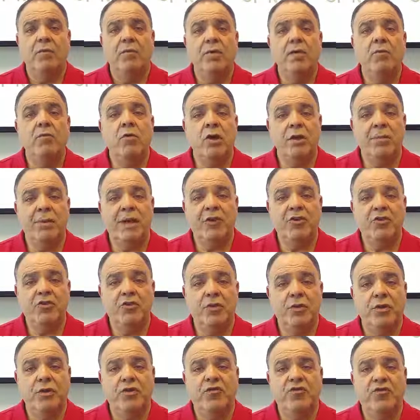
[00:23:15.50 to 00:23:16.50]
we want to make
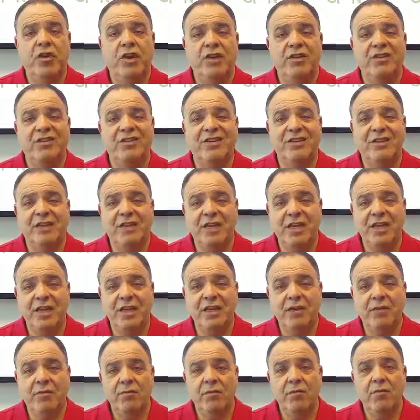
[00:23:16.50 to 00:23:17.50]
sure the truck is
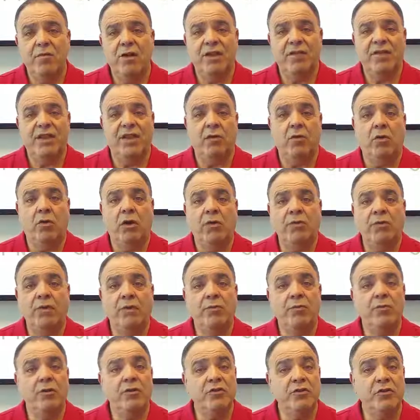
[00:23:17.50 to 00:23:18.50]
clean. We want to take all of
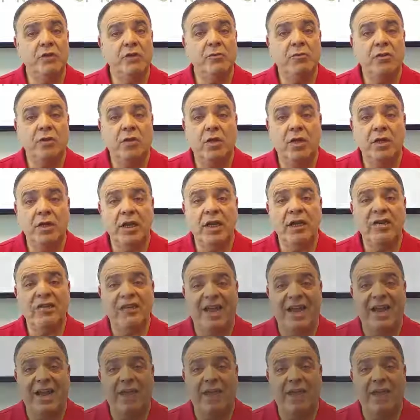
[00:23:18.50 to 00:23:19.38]
our personal belongings